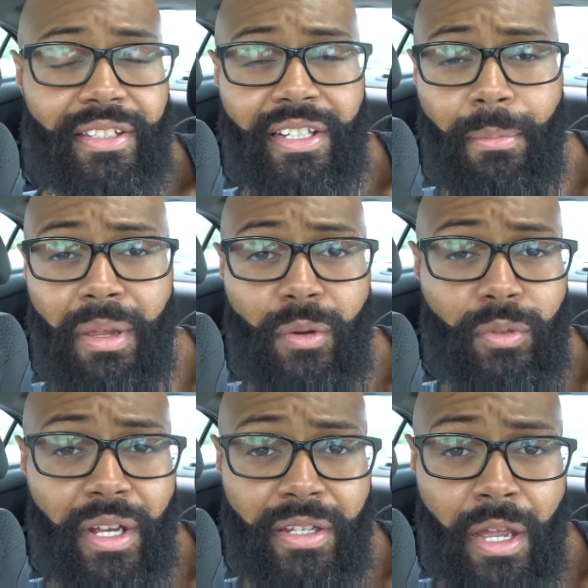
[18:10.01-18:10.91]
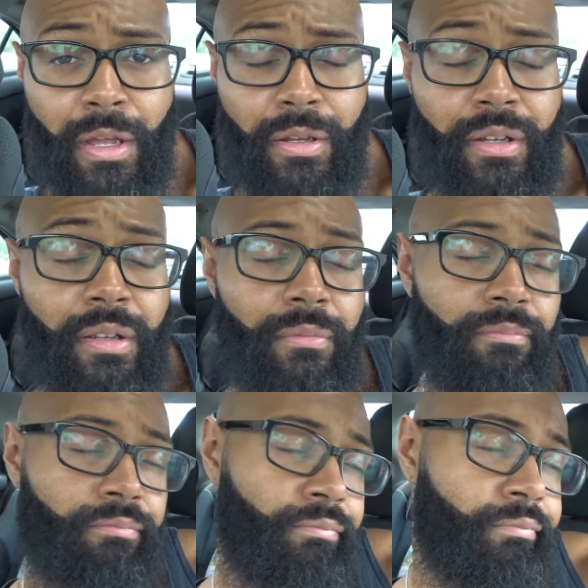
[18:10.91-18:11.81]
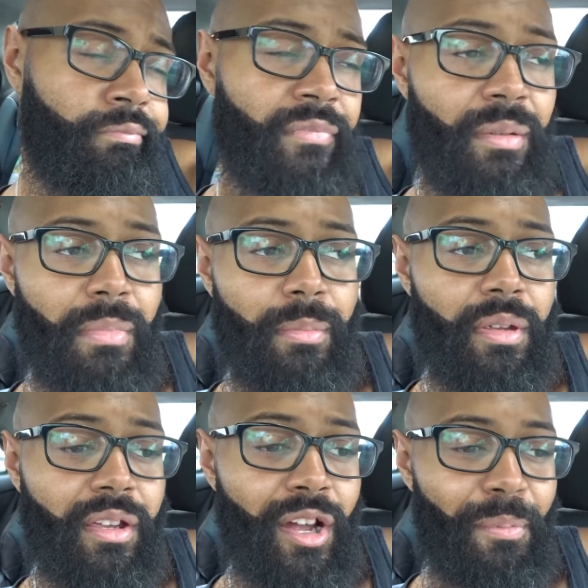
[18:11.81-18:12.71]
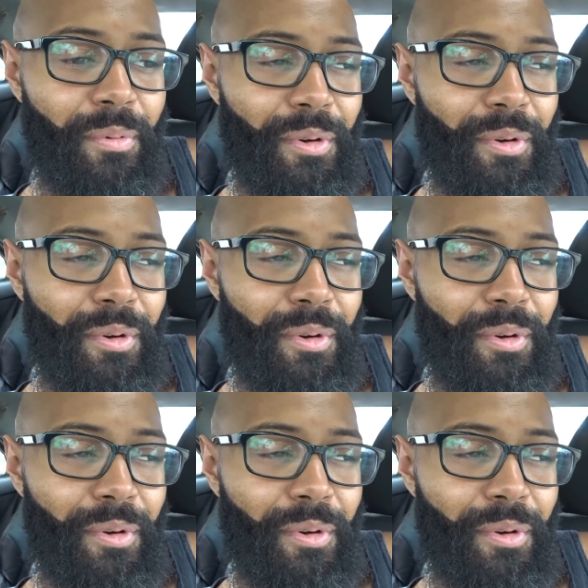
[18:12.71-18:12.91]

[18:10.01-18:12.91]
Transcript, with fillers: that I made when I was young. Maybe a couple